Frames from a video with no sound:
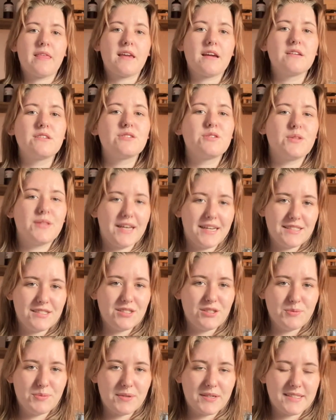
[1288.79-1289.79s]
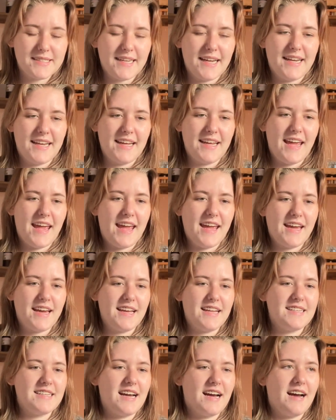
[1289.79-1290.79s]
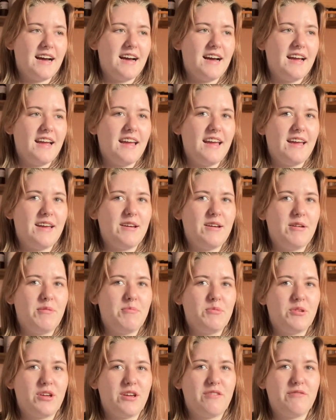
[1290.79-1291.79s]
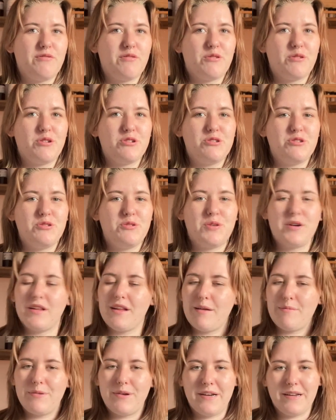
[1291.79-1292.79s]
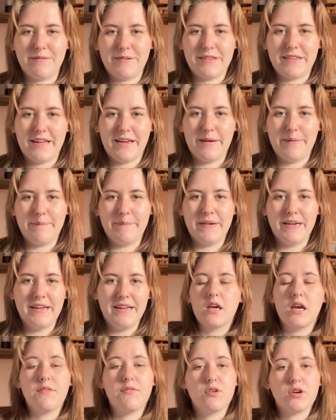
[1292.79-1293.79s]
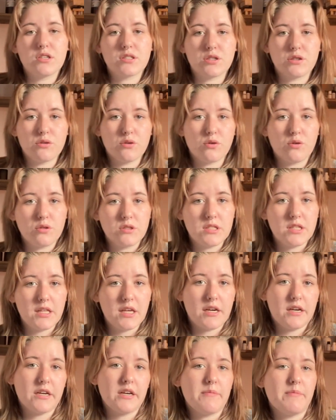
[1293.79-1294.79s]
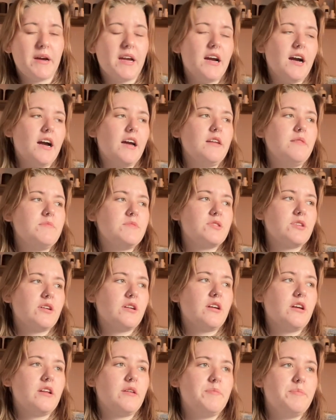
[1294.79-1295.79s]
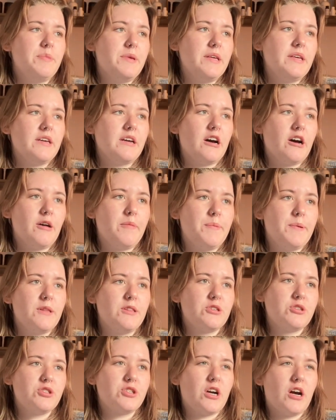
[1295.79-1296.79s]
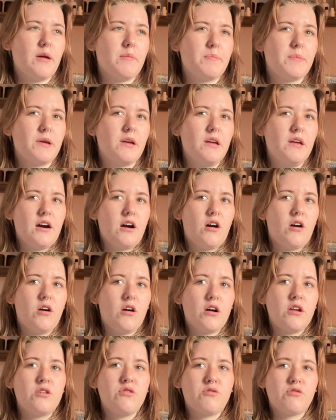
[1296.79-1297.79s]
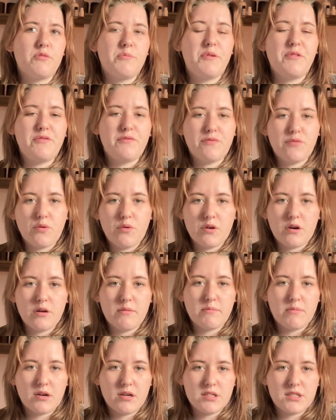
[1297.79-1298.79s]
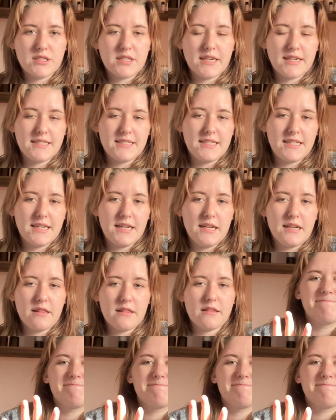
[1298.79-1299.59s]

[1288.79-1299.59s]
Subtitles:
So that's super exciting, and I am looking forward to collaborating with them. If you guys are local to the area, my items are gonna be up in the shop on or before March 19th.